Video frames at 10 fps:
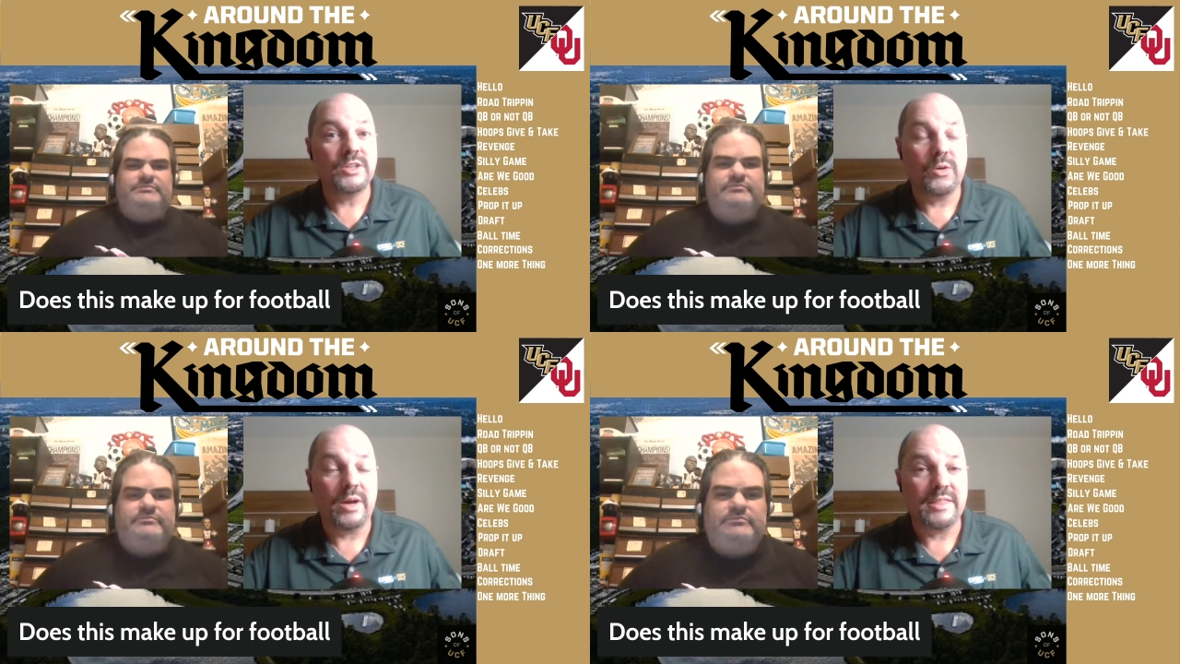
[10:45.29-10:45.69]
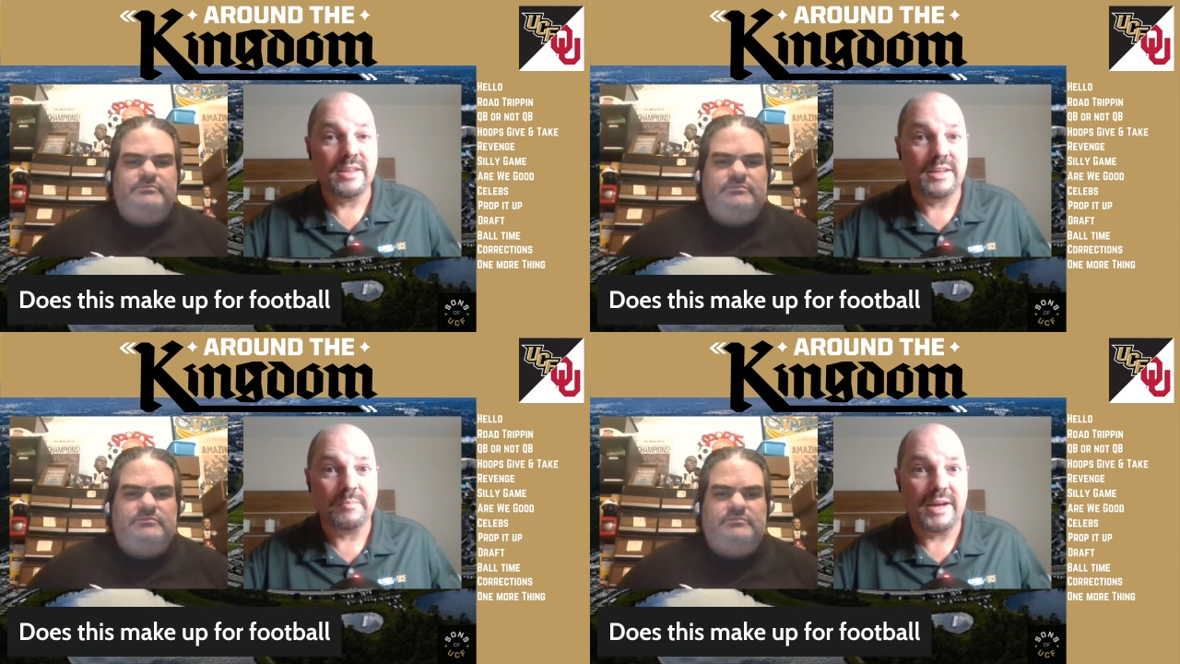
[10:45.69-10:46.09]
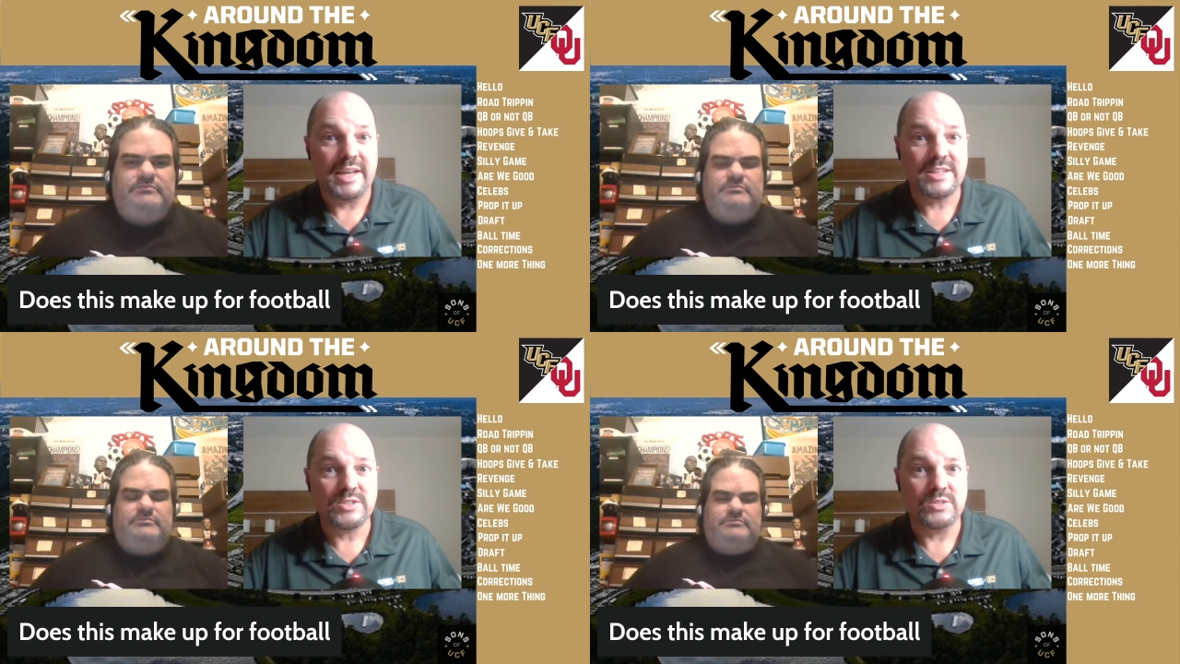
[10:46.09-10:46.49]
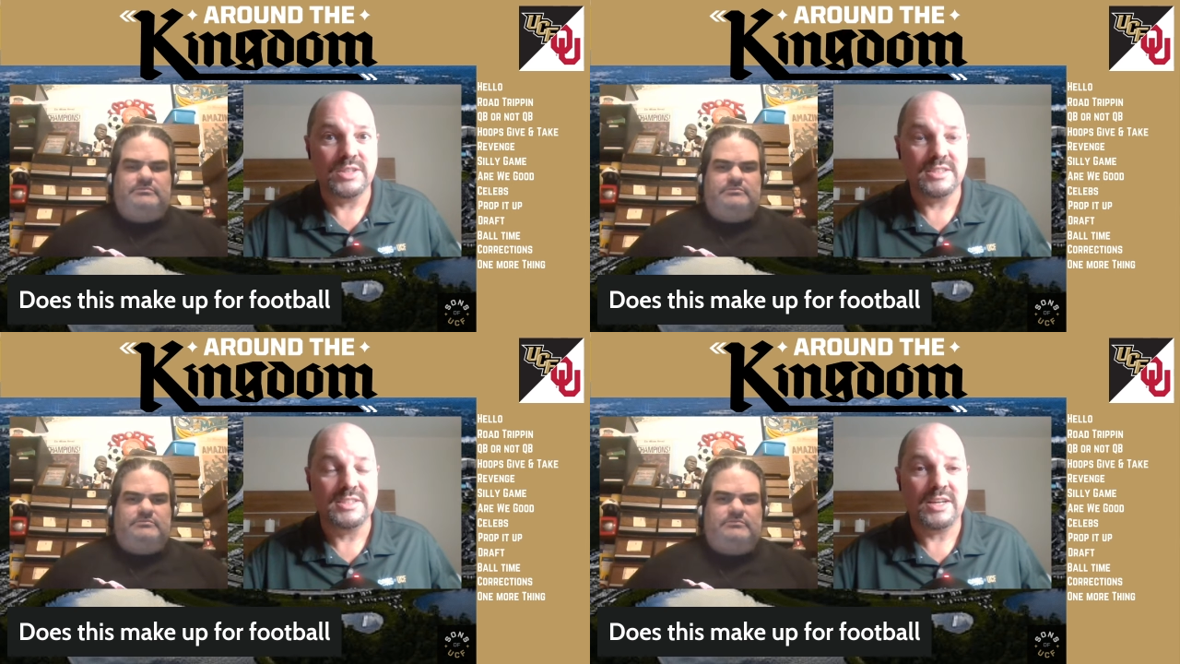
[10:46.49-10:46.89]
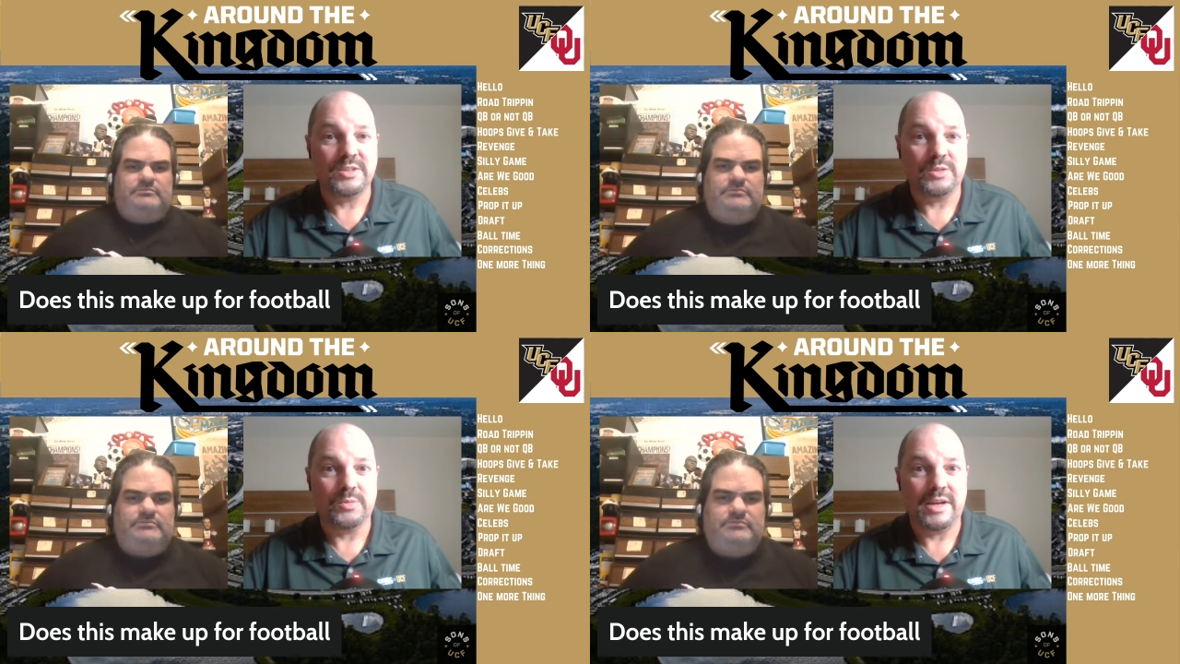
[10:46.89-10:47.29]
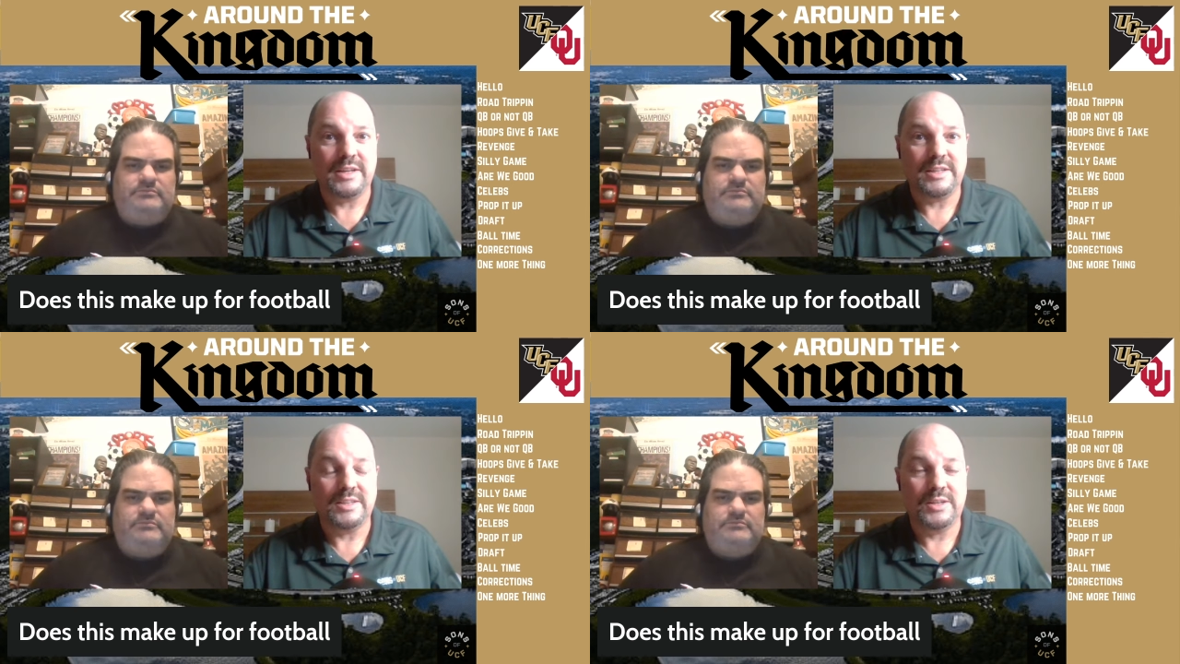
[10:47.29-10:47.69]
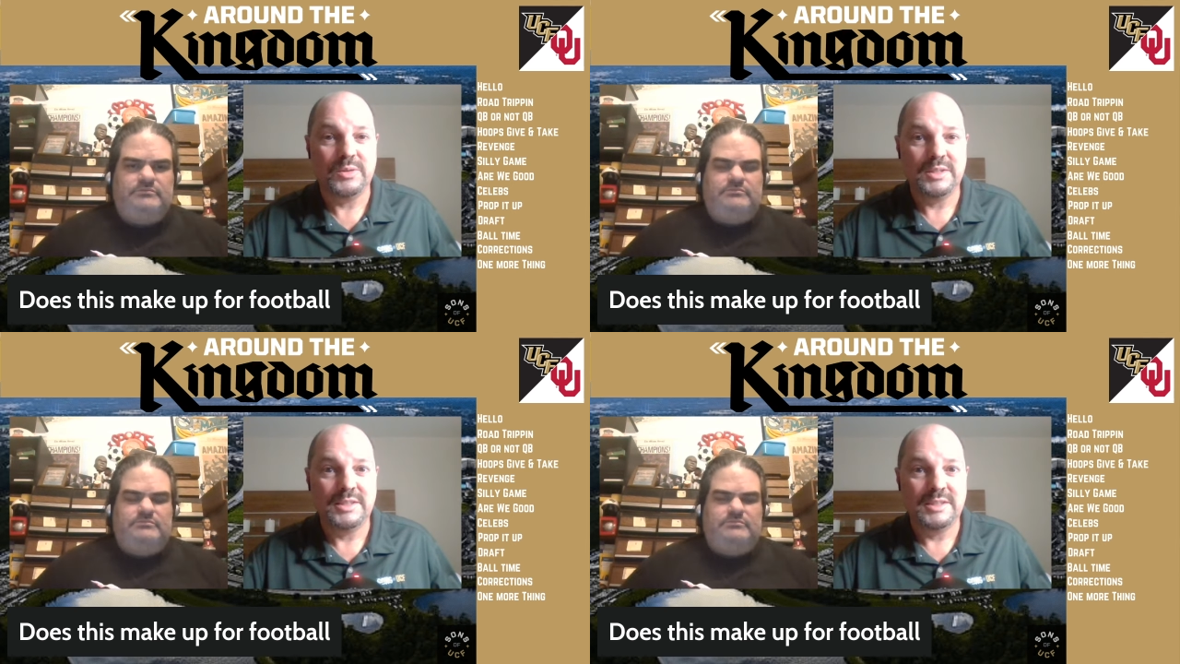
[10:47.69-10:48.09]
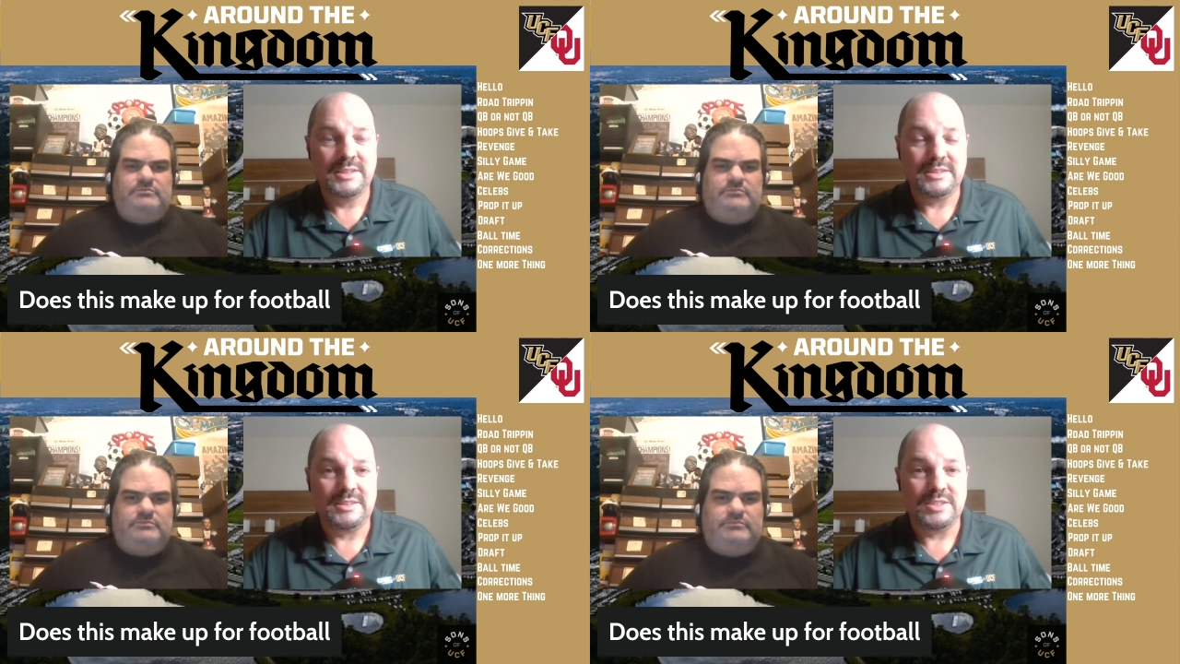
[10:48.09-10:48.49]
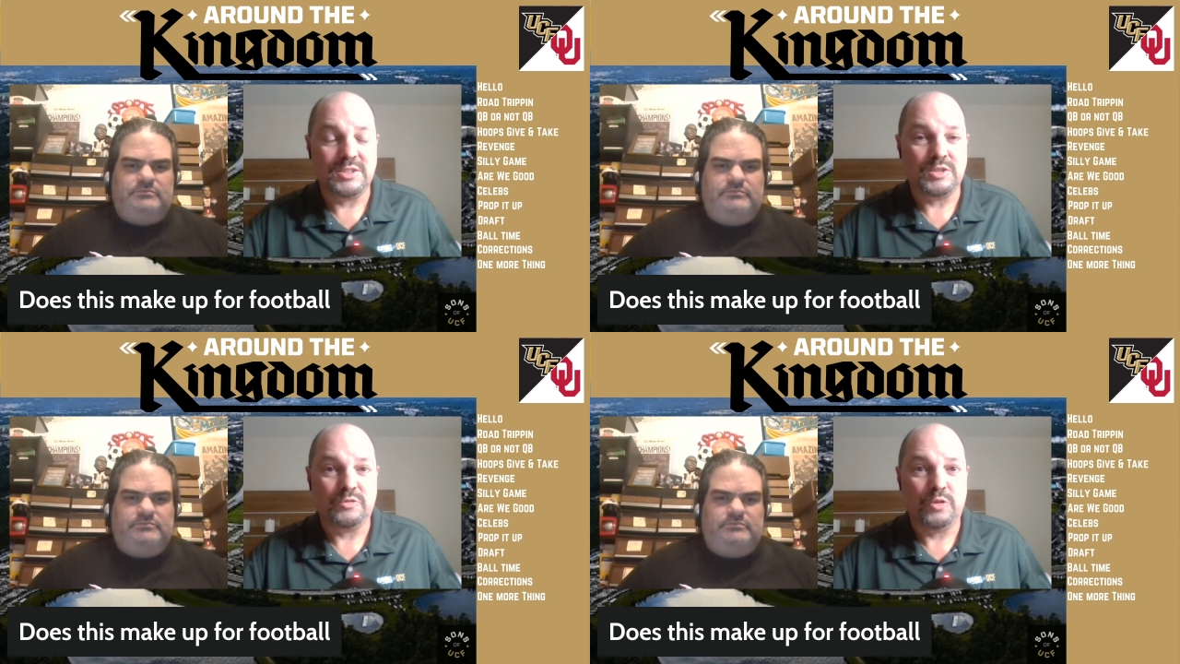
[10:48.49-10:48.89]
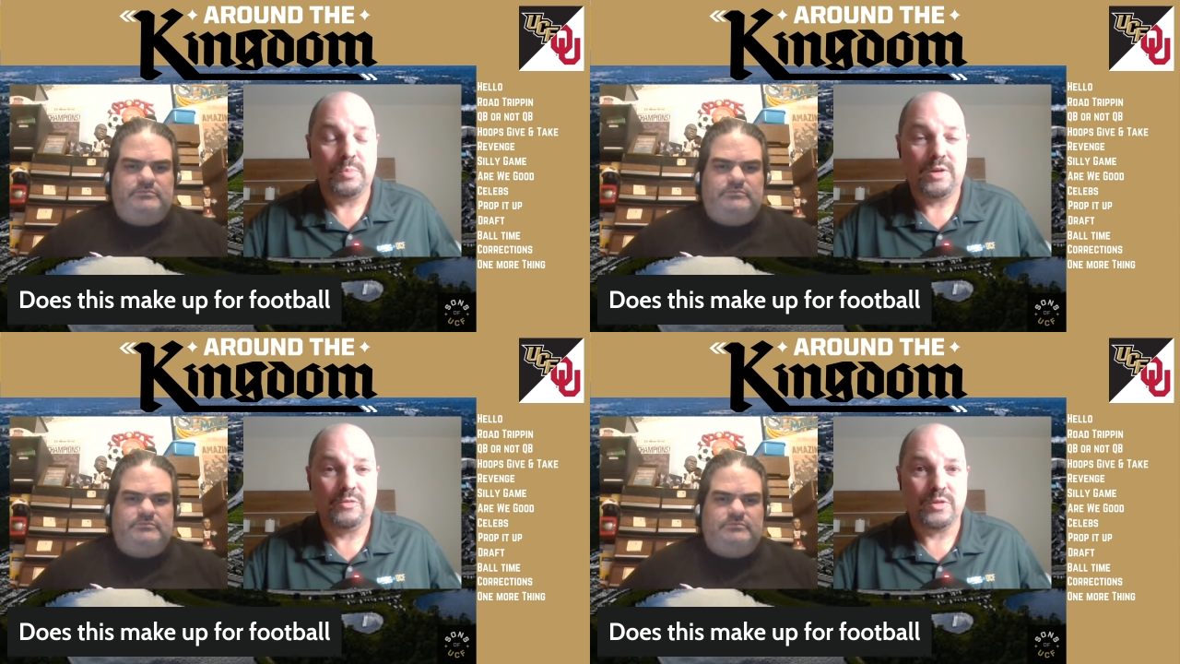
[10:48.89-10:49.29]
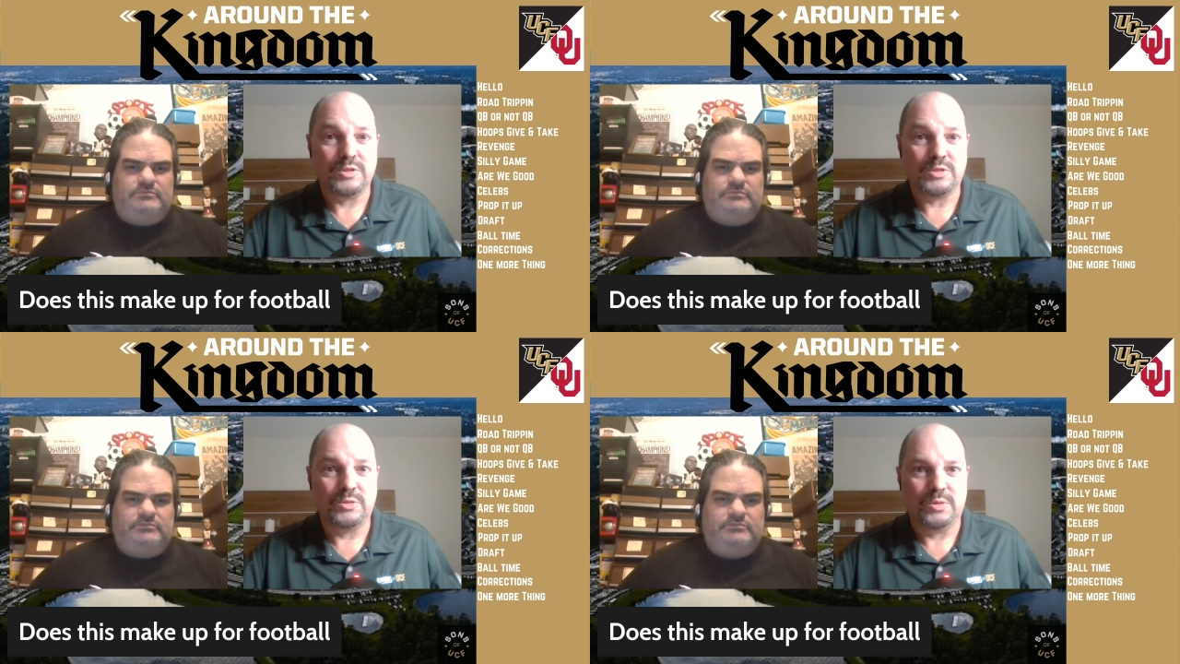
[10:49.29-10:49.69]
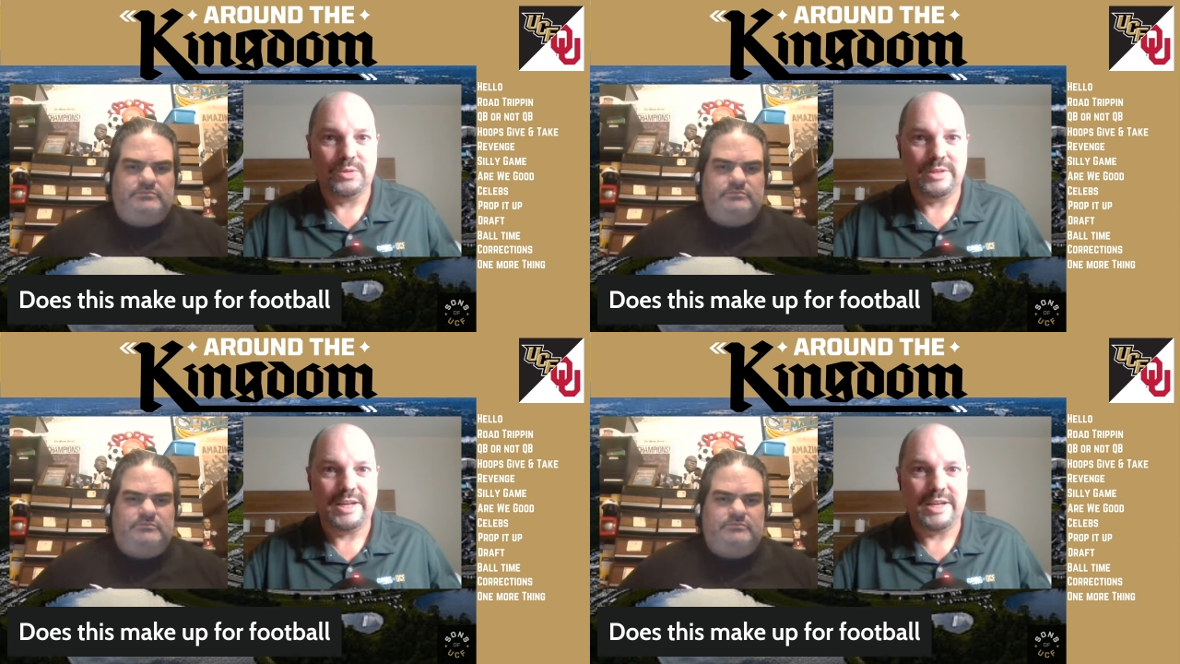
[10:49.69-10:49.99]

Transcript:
Speaker 1: you know, I think in my answer does tell you, right, Elo, that this is a football-first school.